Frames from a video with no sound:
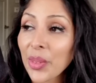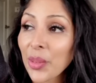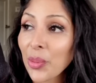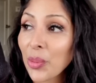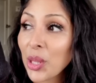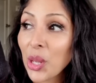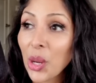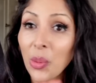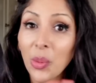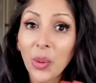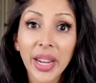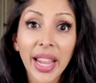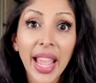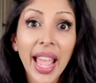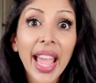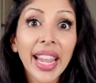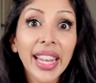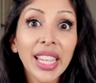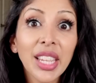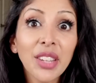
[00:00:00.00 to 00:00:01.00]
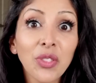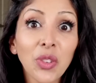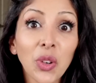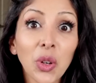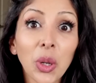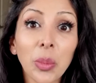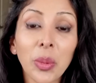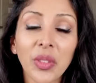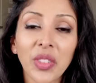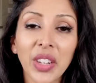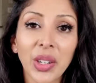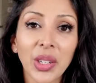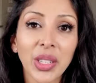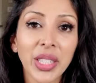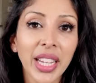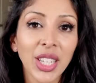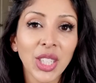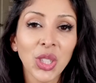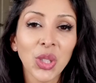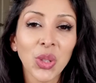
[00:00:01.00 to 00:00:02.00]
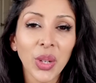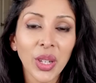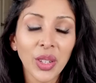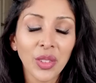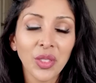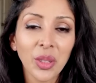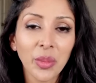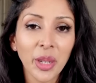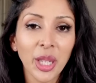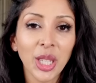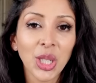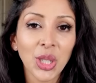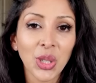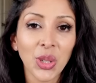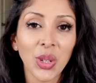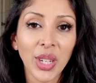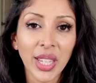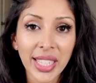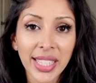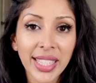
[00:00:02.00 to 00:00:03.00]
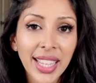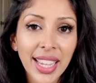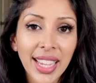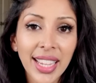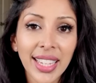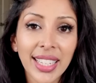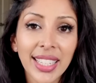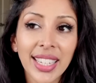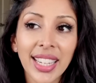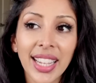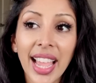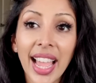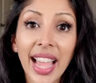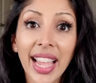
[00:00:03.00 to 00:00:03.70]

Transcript: We don't want any form of irritation or inflammation on our skin.